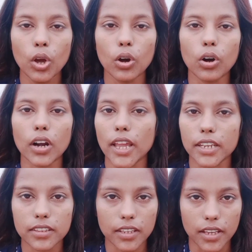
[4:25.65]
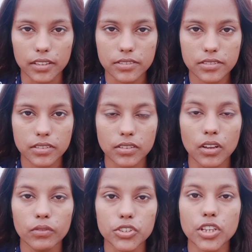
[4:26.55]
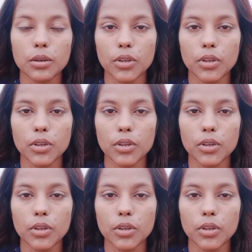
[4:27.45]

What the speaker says: or anything else which can